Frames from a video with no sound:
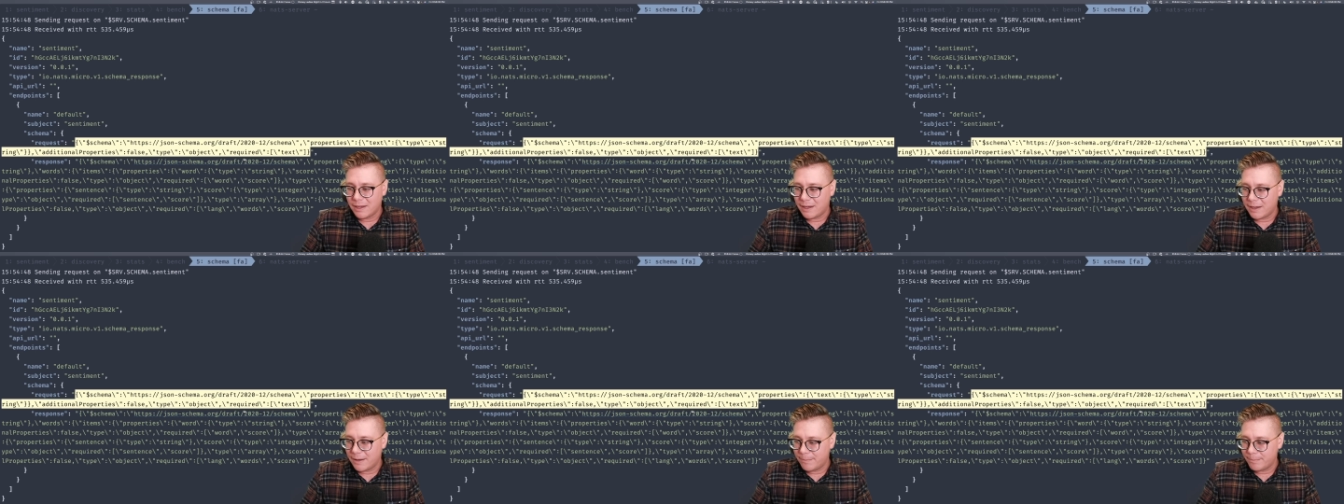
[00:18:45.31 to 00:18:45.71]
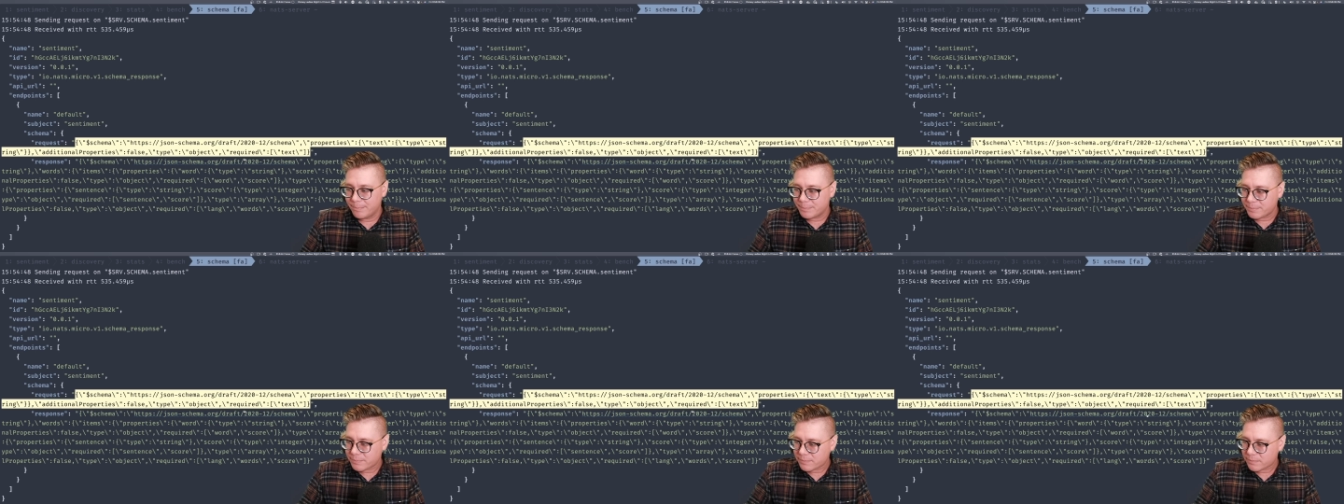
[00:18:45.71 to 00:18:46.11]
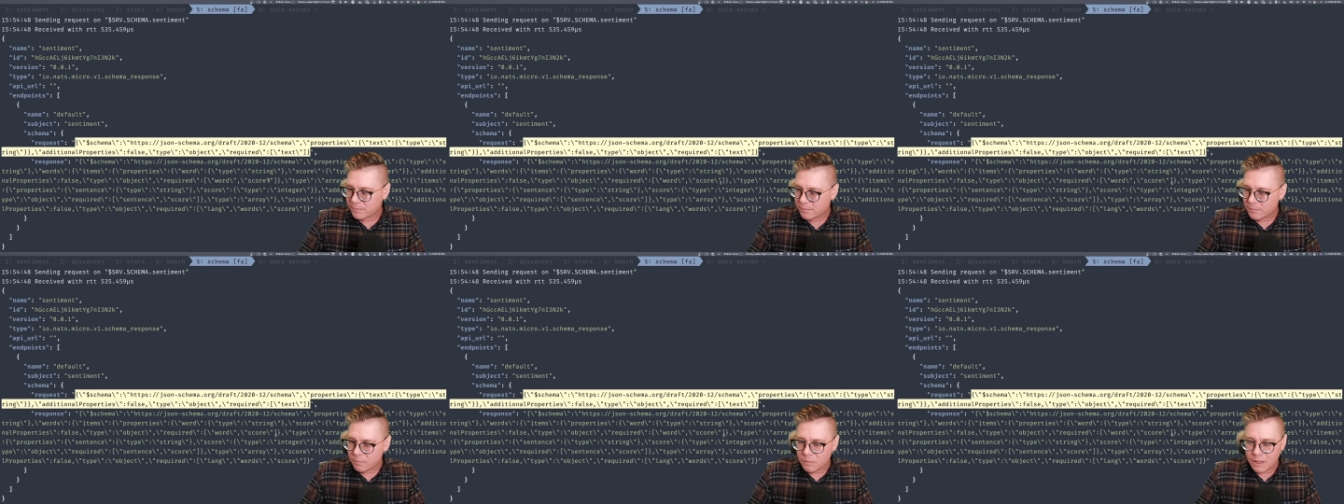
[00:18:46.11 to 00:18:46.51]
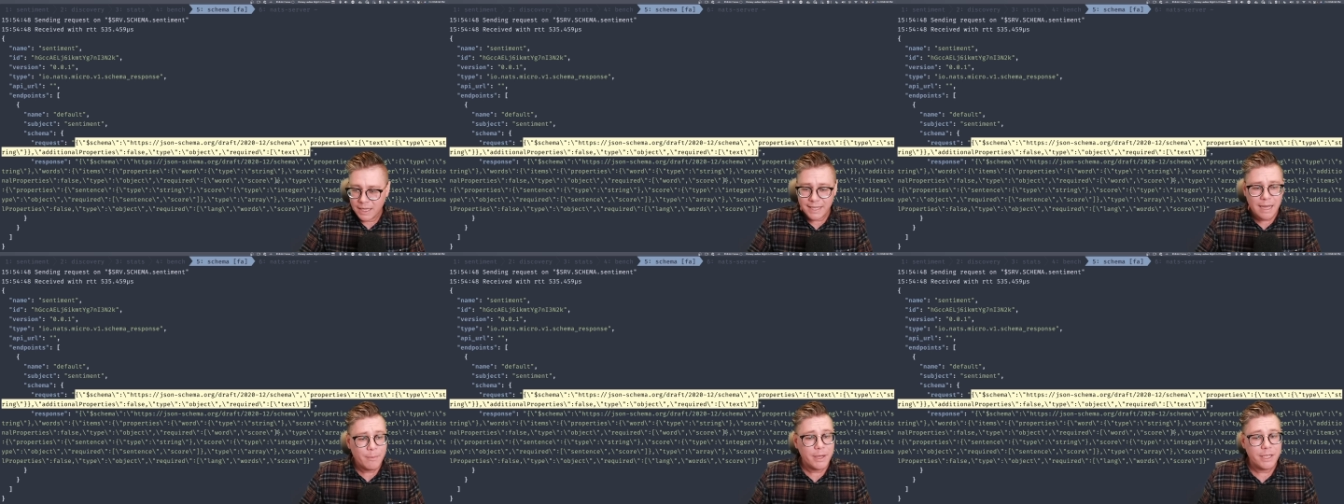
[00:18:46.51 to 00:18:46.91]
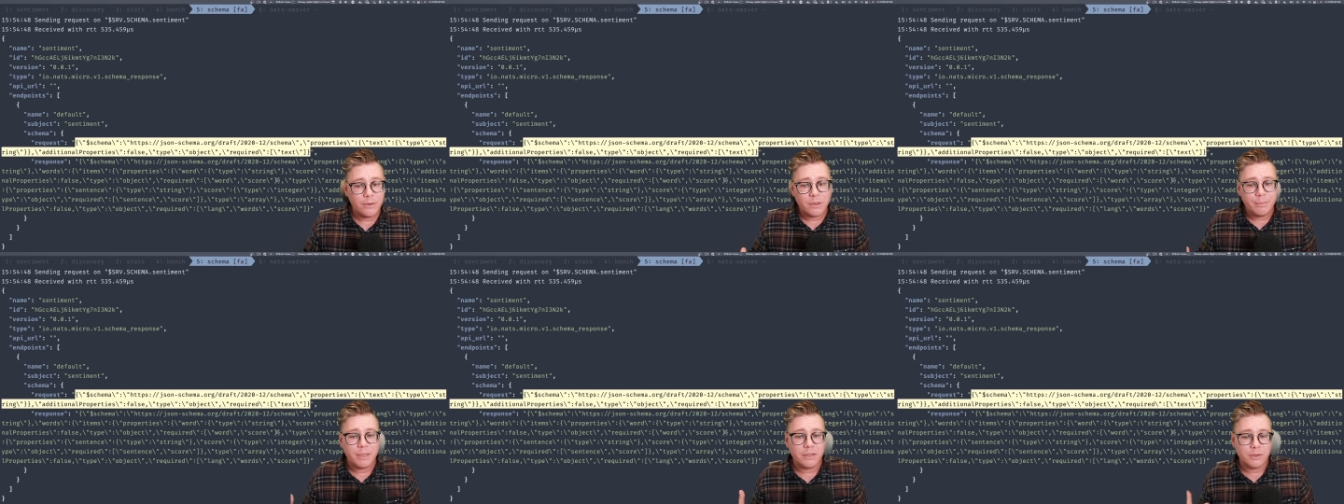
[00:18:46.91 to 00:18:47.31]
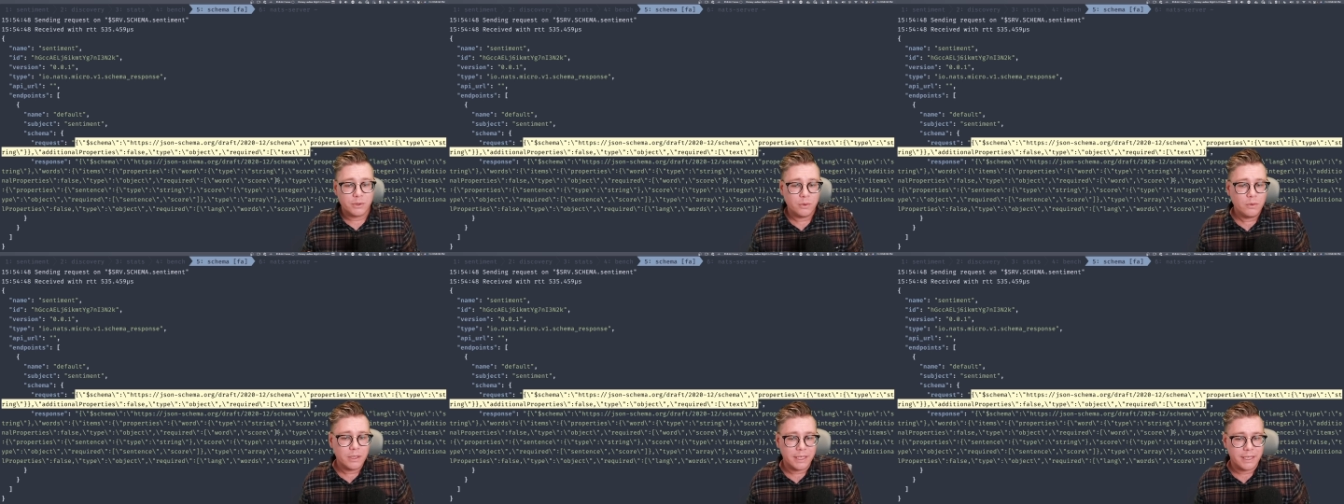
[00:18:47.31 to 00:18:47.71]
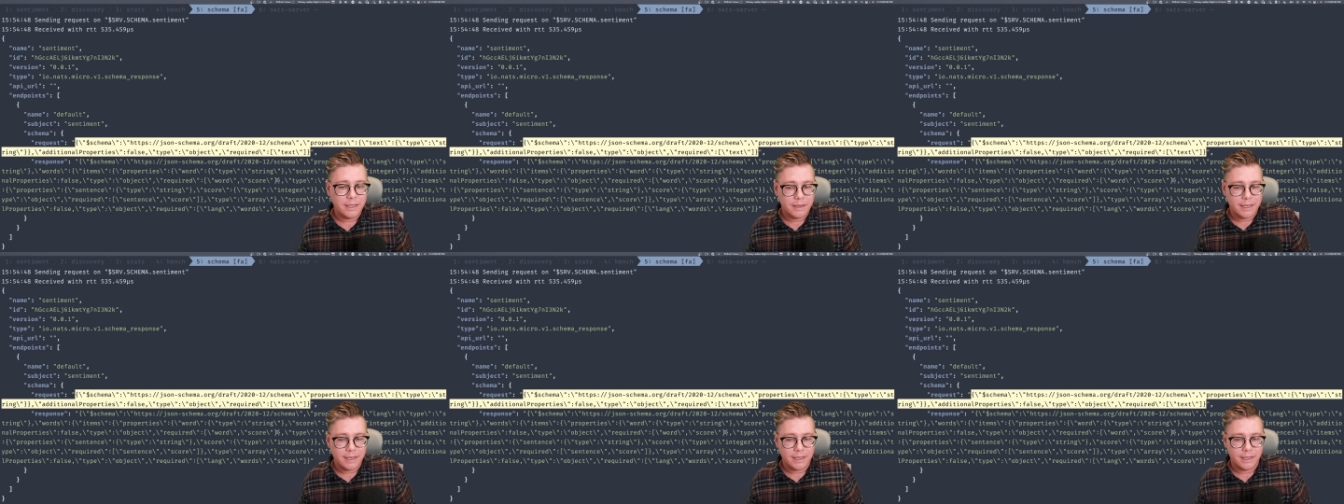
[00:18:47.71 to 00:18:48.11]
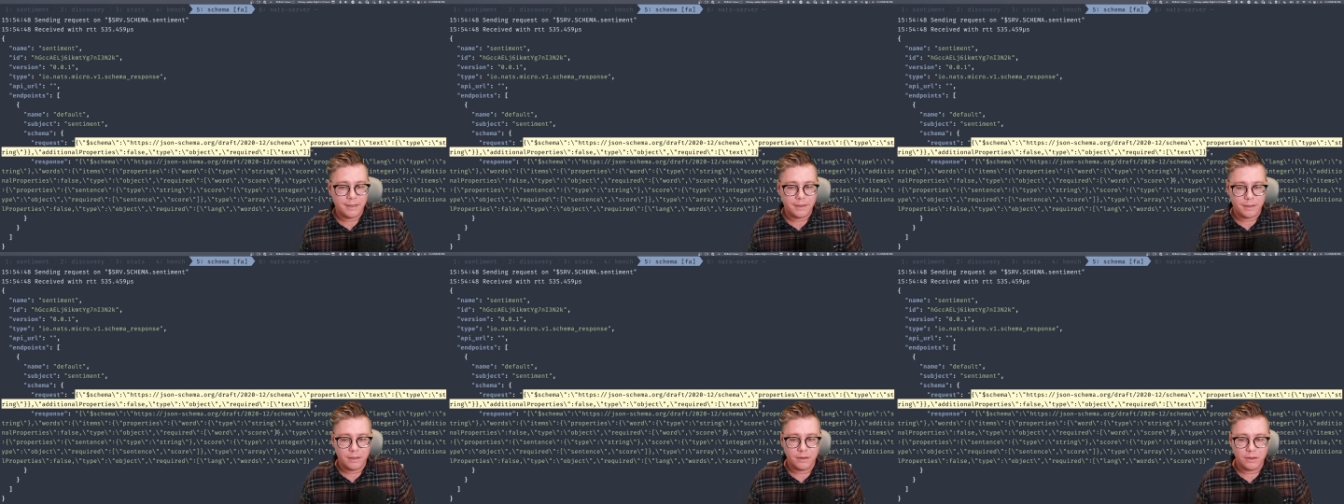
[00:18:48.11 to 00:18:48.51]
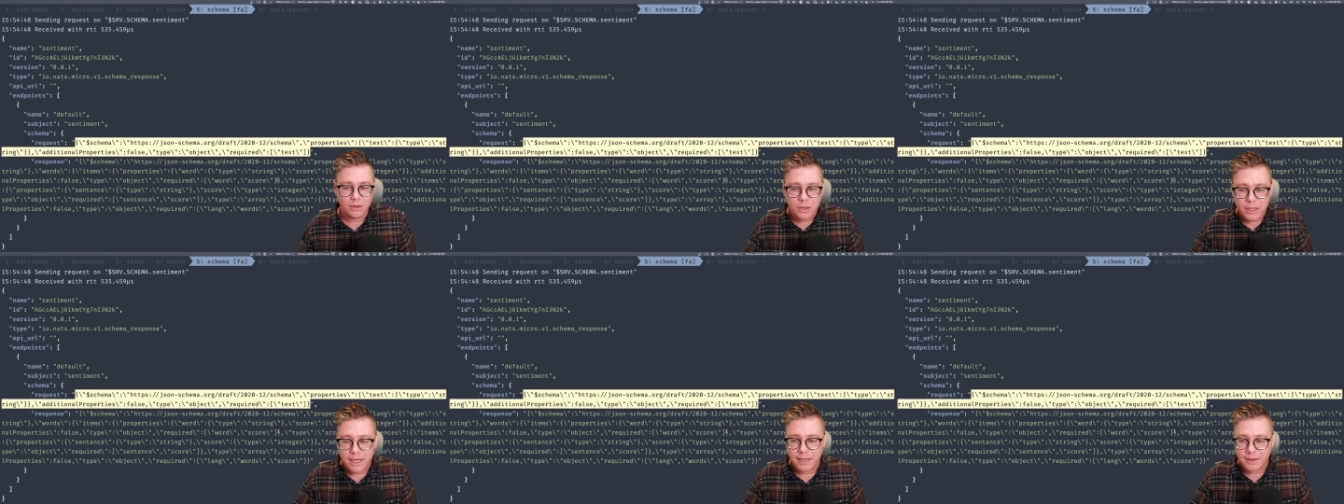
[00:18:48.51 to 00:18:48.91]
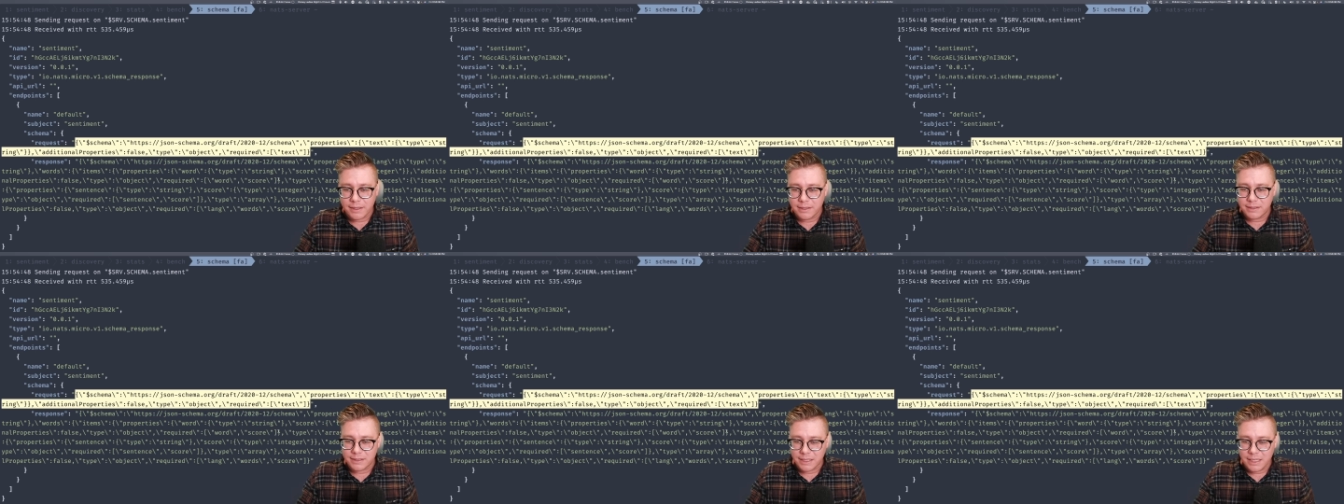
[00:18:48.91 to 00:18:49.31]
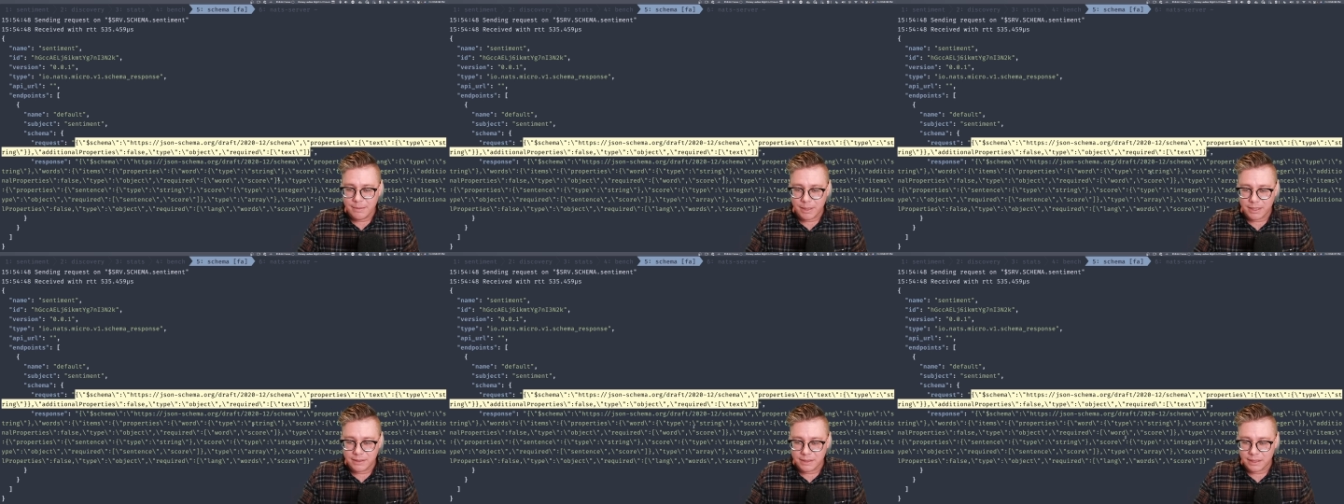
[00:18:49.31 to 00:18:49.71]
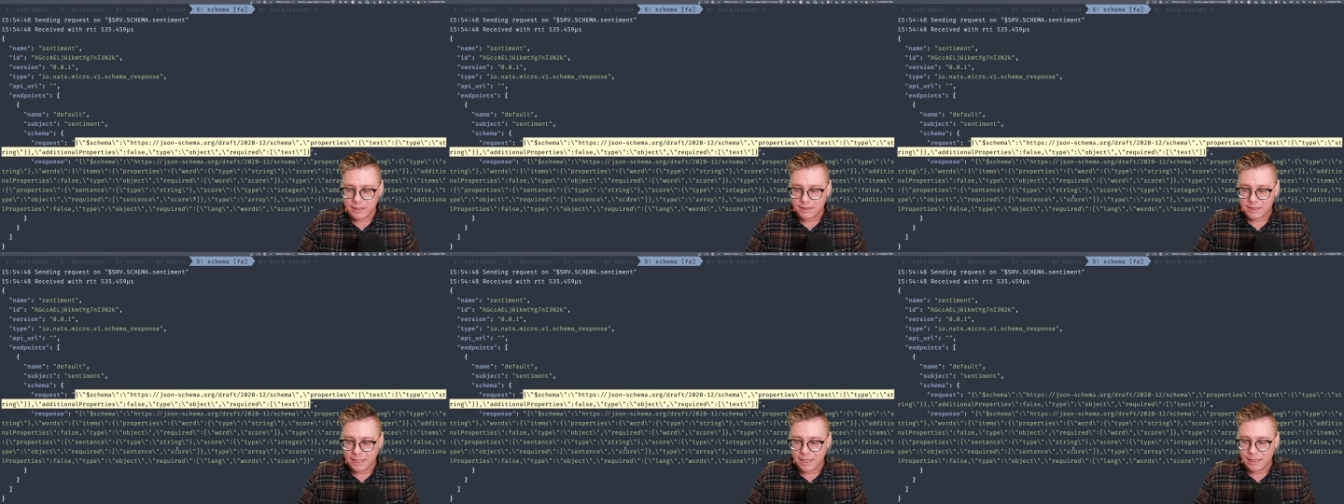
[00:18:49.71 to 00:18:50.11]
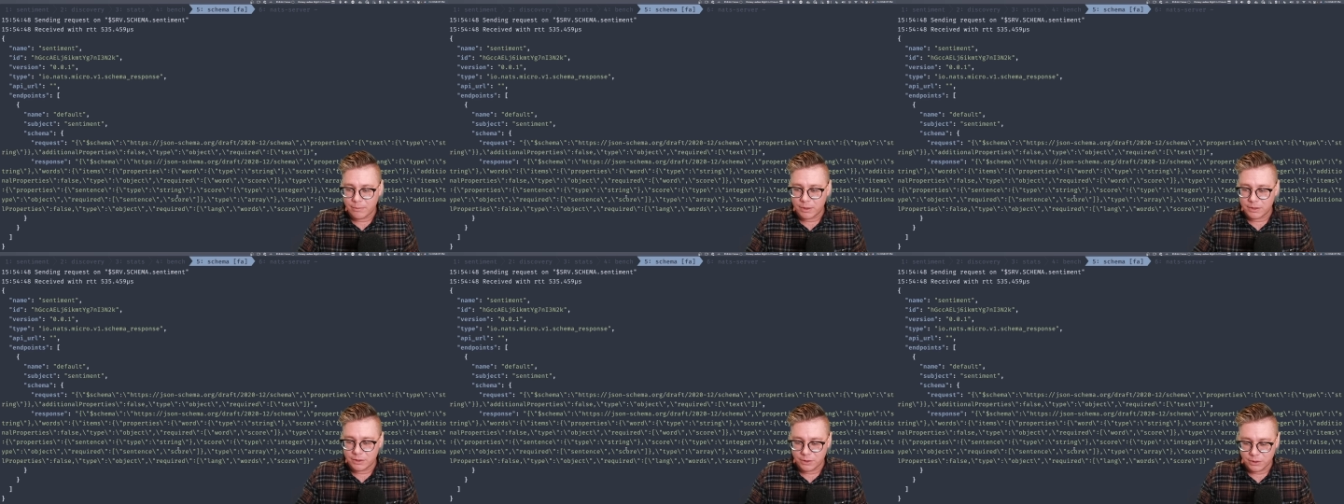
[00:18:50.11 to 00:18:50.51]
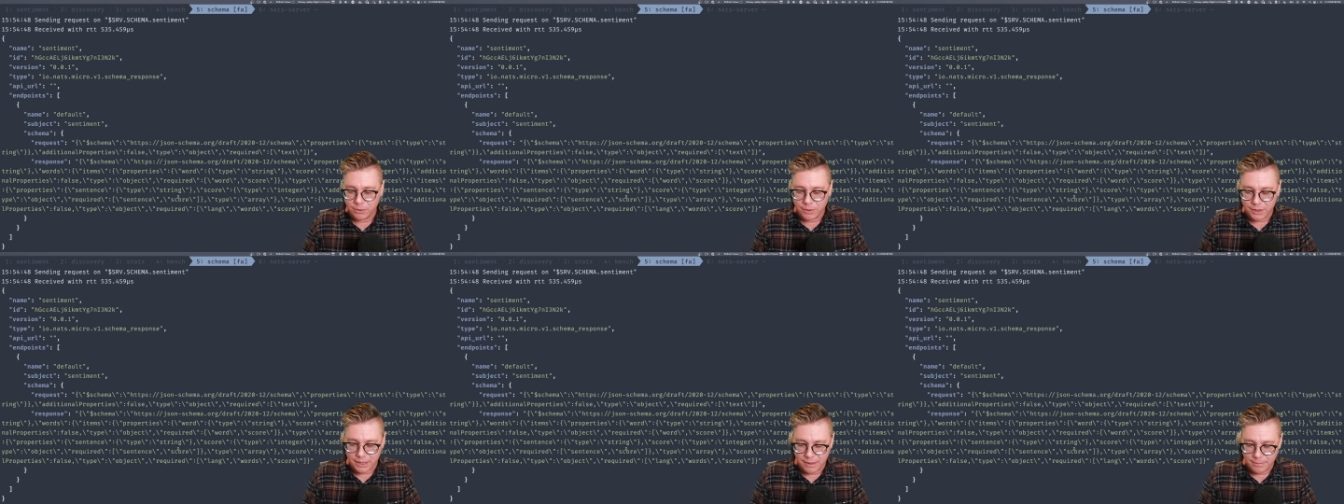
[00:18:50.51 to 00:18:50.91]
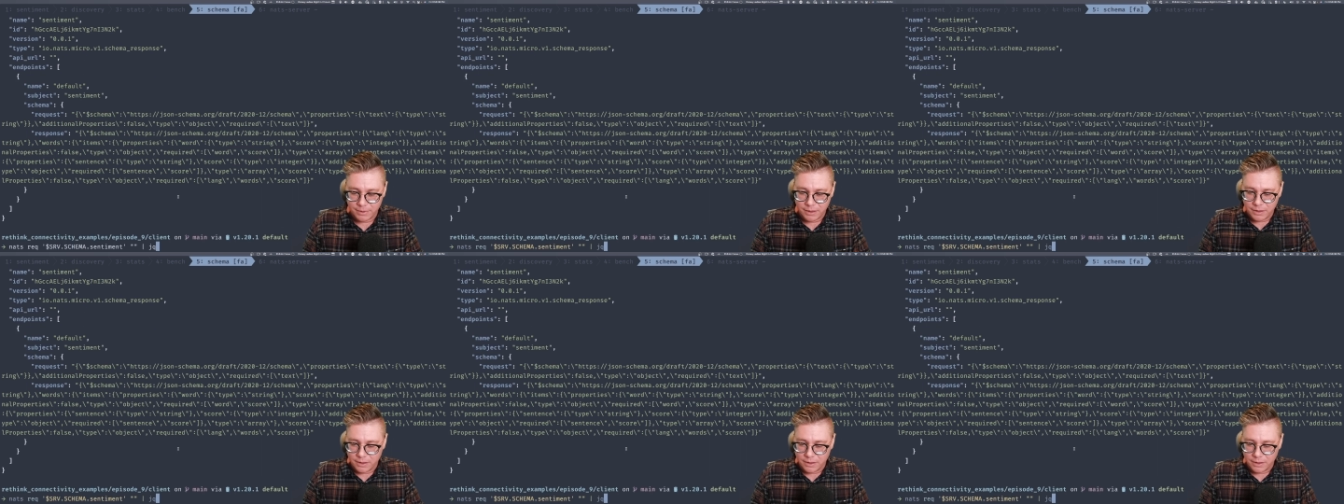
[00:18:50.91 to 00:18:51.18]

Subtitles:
And that way you can build tooling that can look at these schemas and decide what to do with them.